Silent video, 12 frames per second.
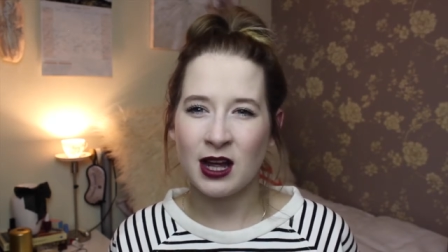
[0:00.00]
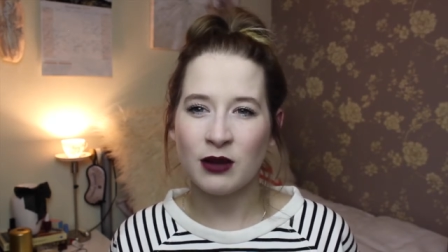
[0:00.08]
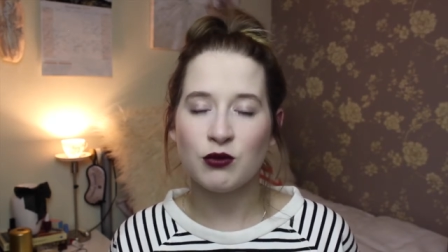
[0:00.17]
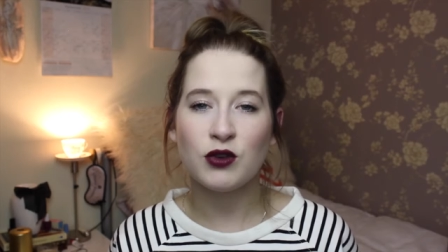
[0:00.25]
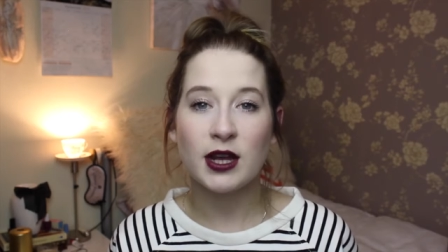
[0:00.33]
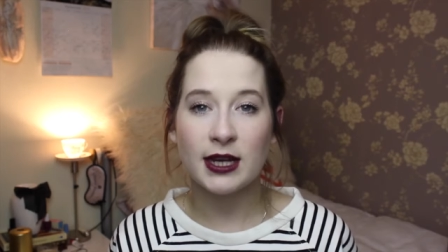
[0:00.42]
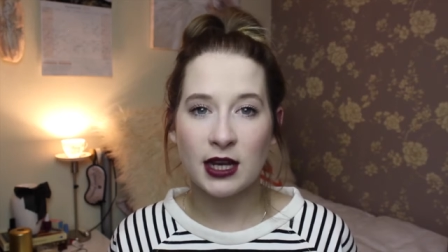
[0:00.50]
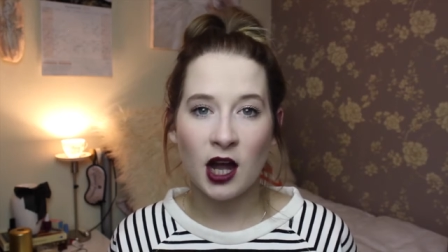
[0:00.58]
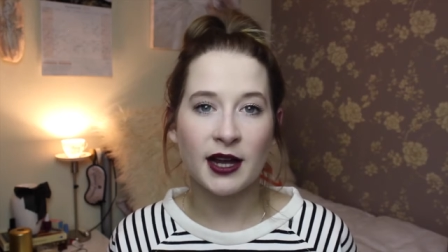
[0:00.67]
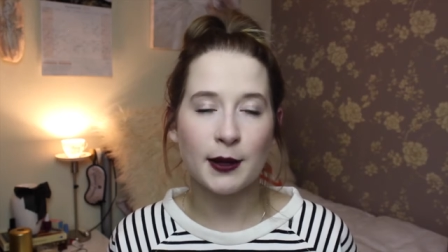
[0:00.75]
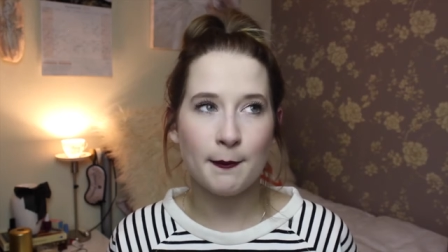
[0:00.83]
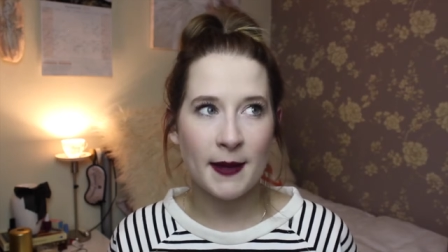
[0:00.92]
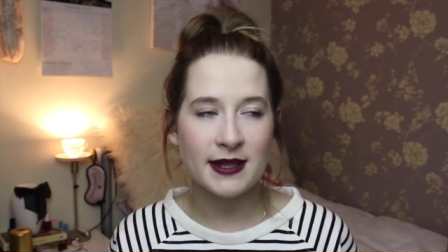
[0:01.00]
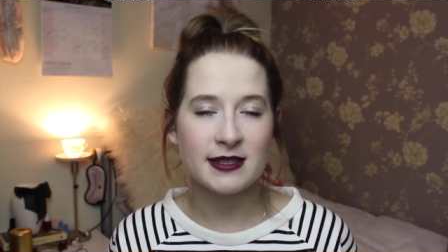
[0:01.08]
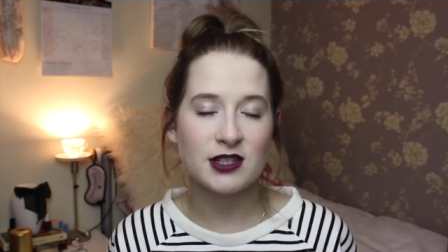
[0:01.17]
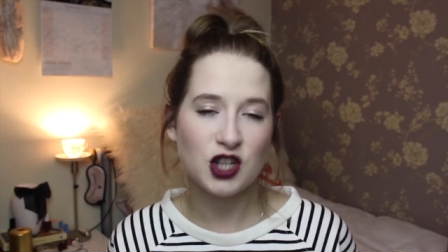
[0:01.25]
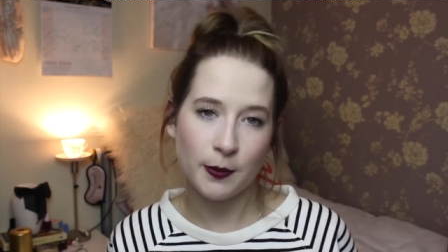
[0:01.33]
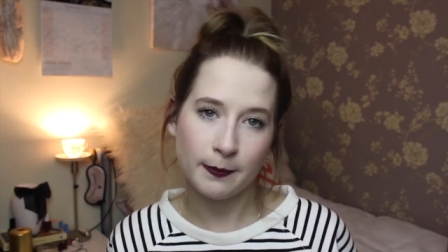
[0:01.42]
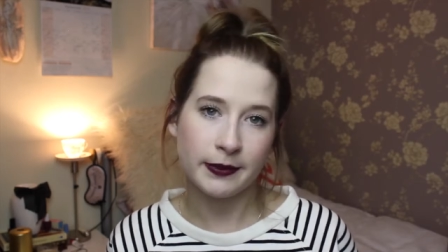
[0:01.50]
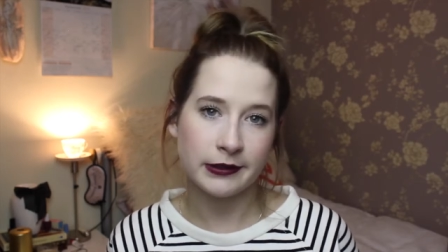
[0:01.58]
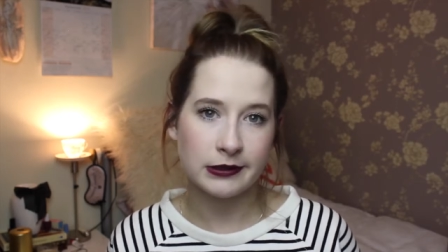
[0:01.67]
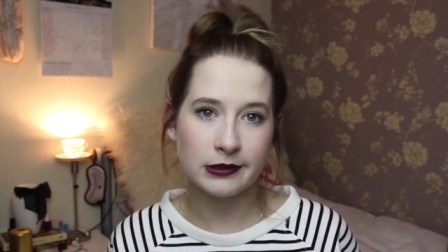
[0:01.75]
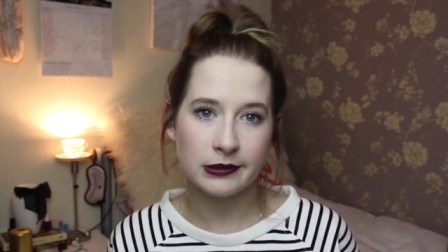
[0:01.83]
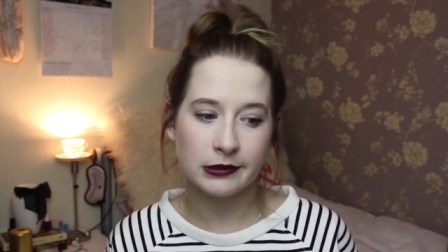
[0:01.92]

I really like men's jumpers.